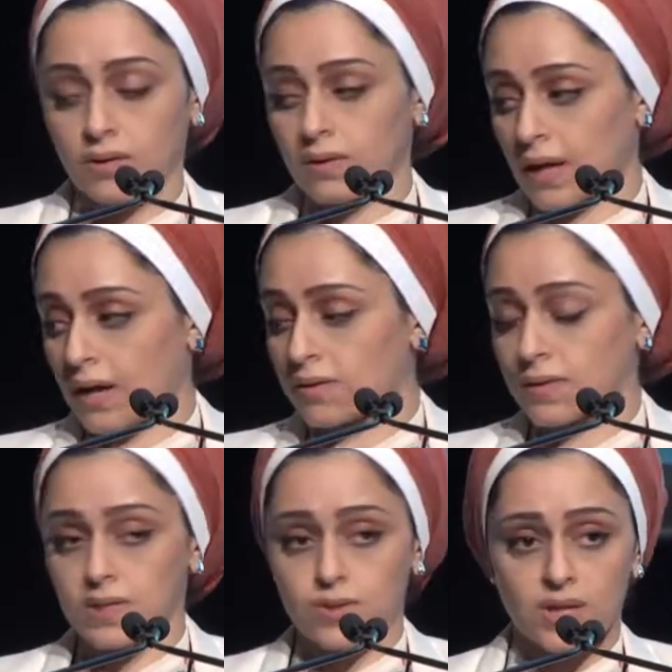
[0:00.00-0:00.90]
On the other
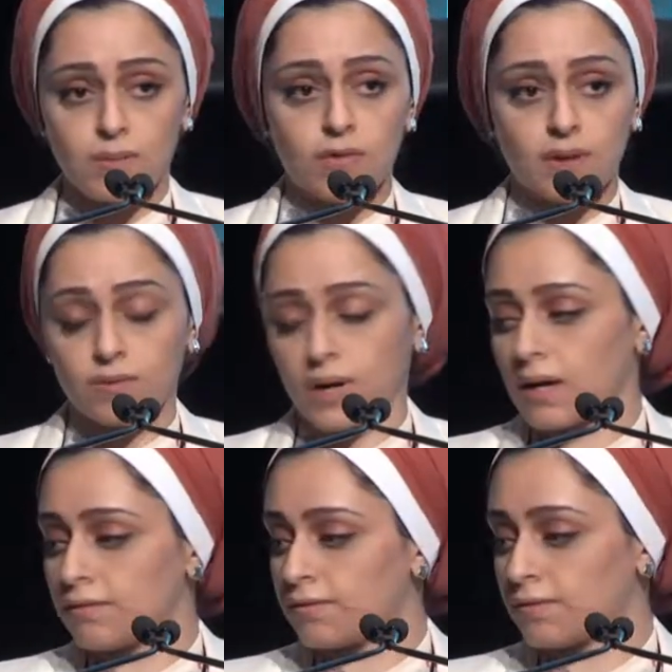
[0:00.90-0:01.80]
extreme of the
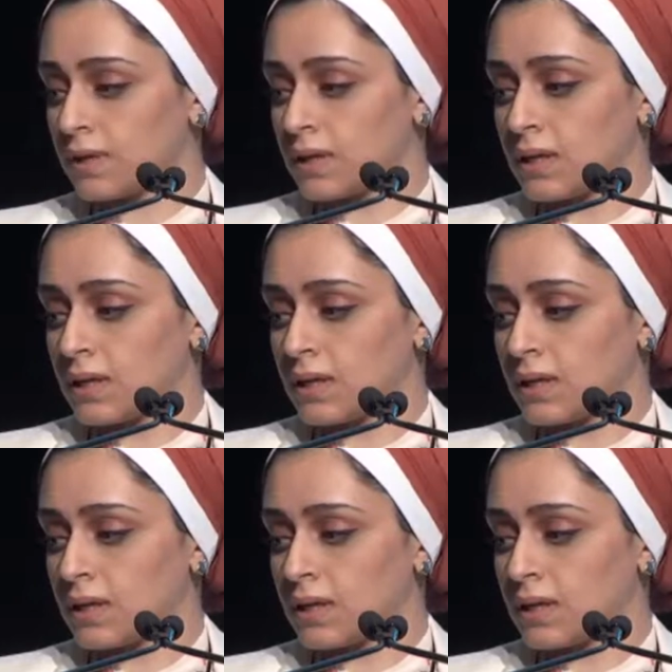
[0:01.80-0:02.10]
graph,